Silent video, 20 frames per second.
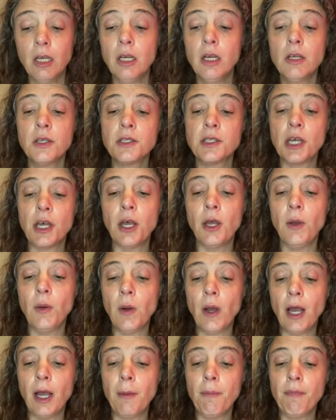So
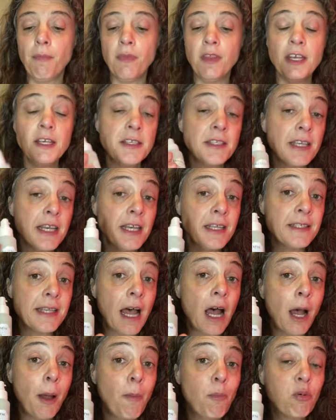this is
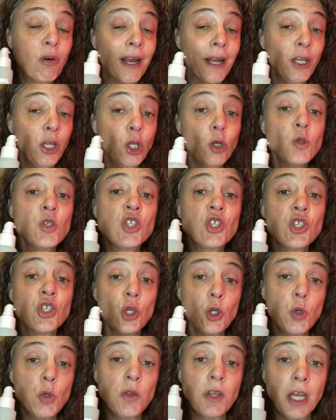our brand new
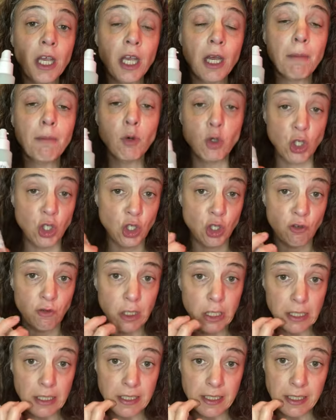soothing
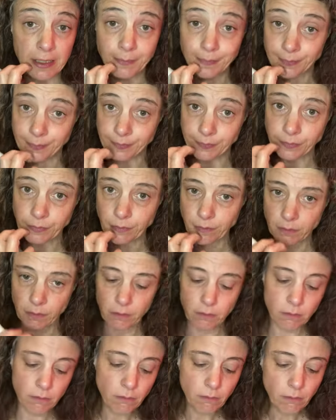moisturiser.
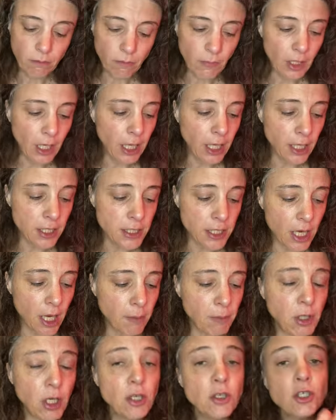And
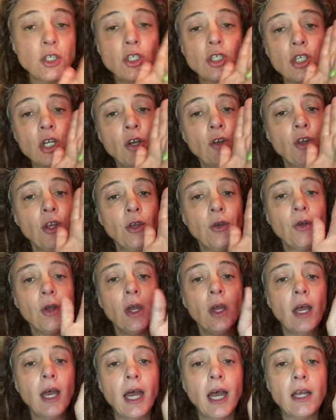I'm going to show you.
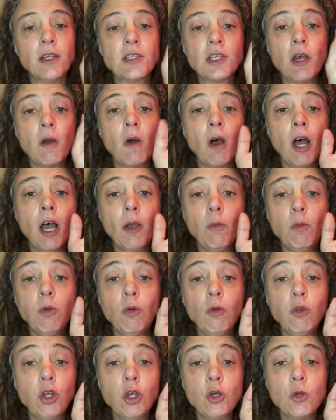So I
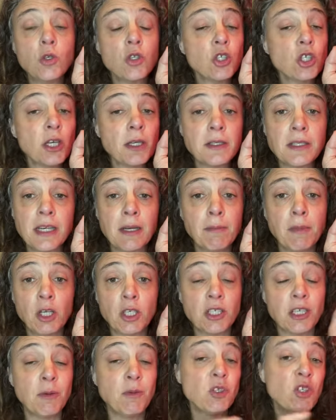will use just that
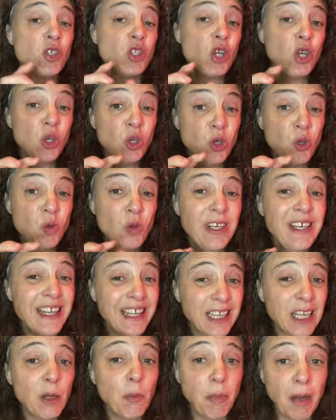much. That was 2
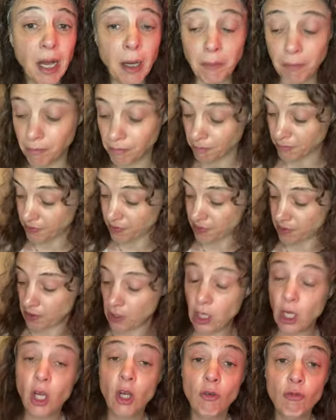little pumps,
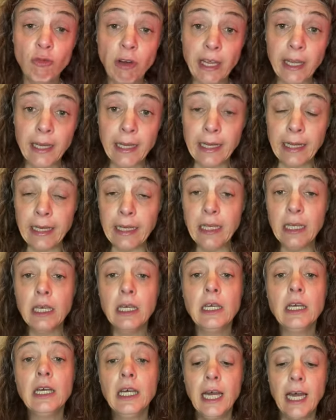really.
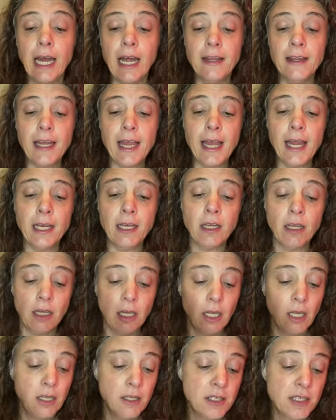And then
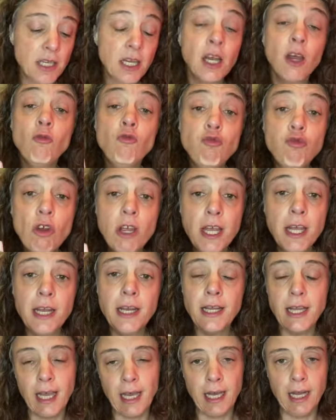to
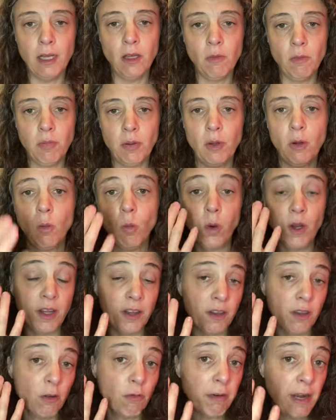really help with
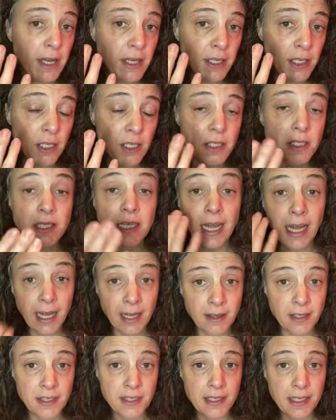the redness
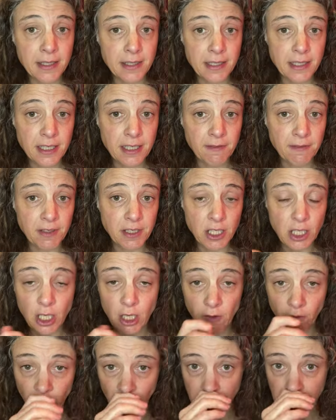and the sensitivity
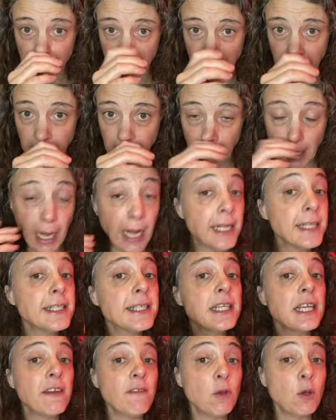of the skin and
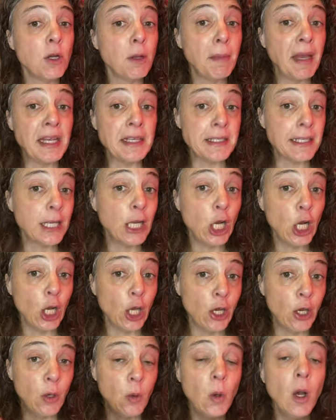to give you an amazing
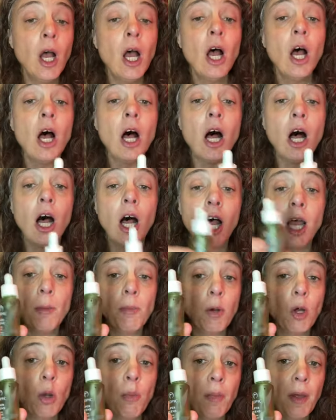glow, I
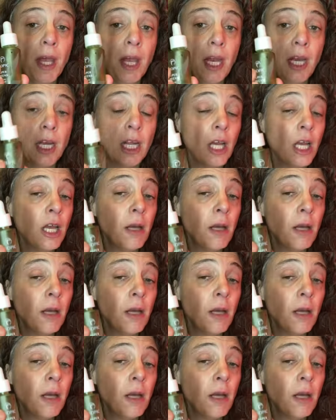pop in